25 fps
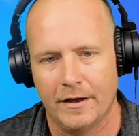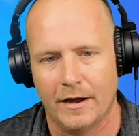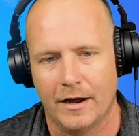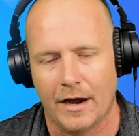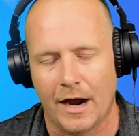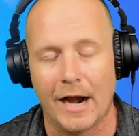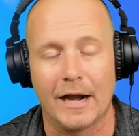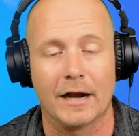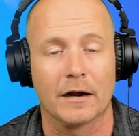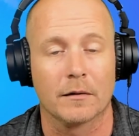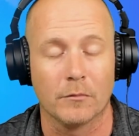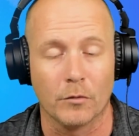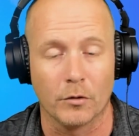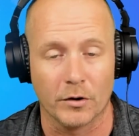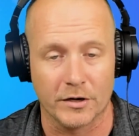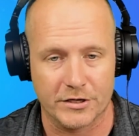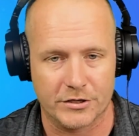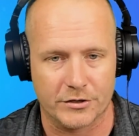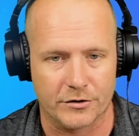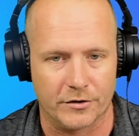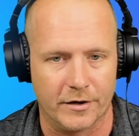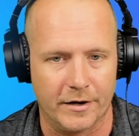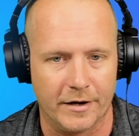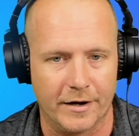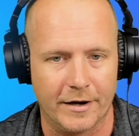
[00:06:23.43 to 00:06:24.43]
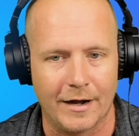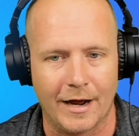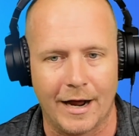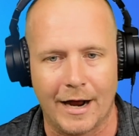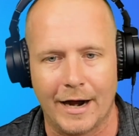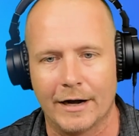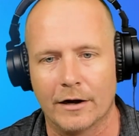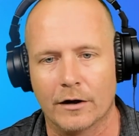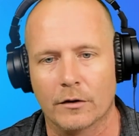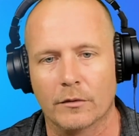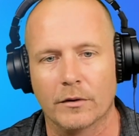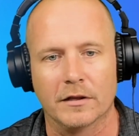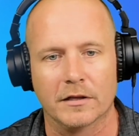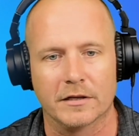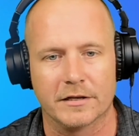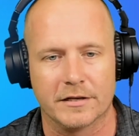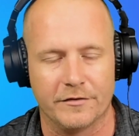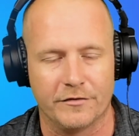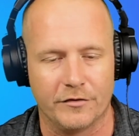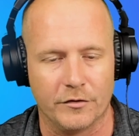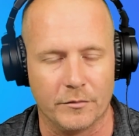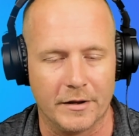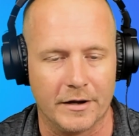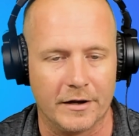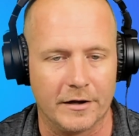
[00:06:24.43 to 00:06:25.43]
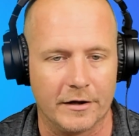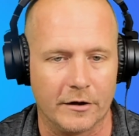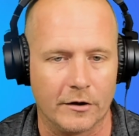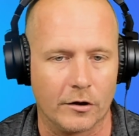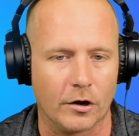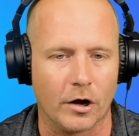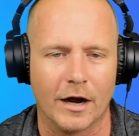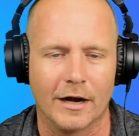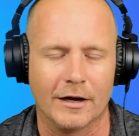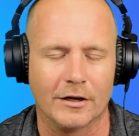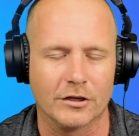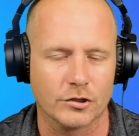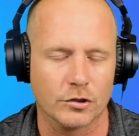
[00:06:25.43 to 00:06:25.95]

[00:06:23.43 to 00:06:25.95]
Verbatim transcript: higher moisture in it, higher relative humidity or higher